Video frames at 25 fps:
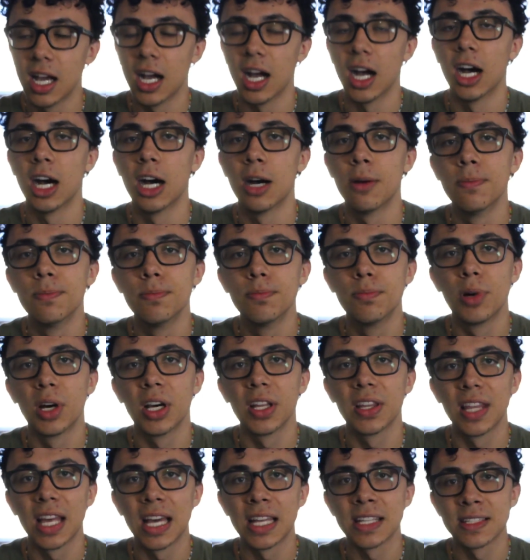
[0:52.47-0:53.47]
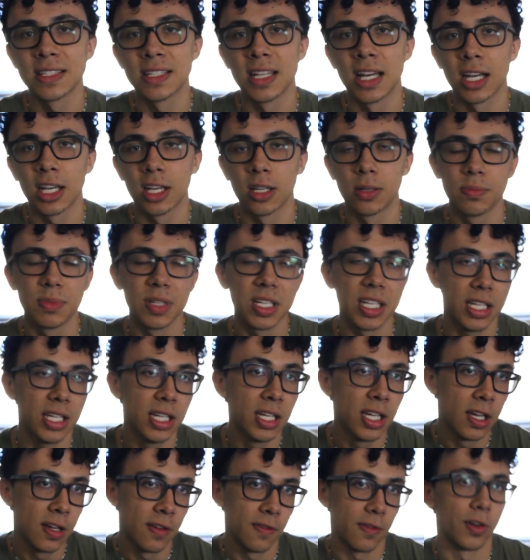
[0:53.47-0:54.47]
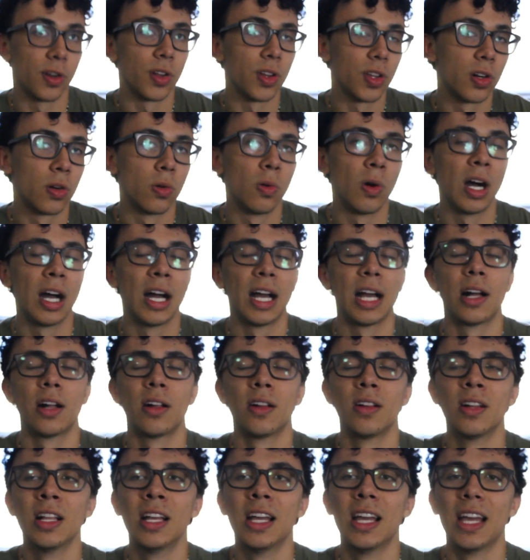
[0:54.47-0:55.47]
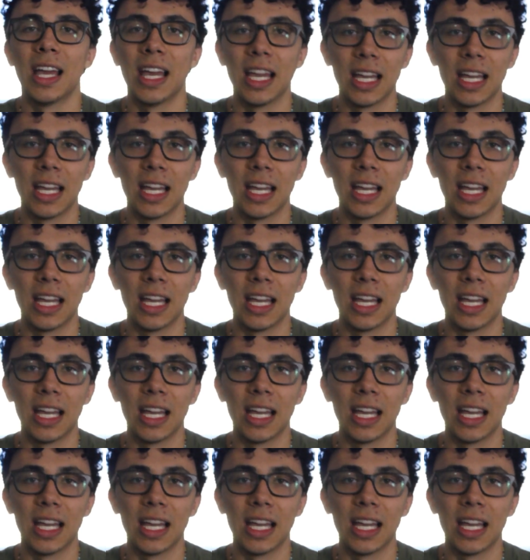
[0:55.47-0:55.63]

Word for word: um, but that's not gonna be for a little while.